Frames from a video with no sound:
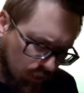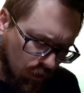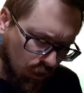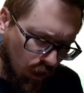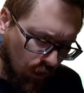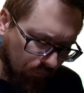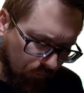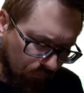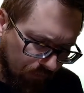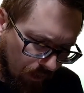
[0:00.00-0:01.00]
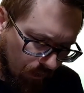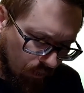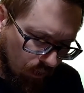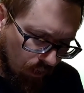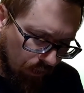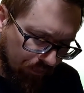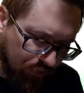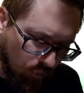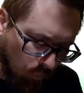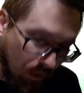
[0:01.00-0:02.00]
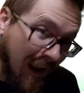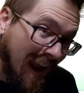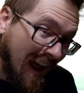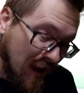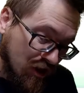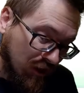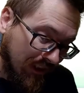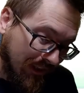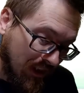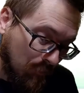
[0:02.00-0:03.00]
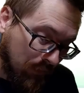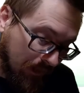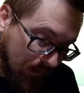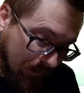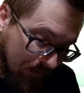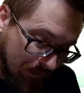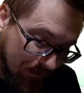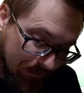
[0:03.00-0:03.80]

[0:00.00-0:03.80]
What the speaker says: on the other side. And so what I actually end up getting is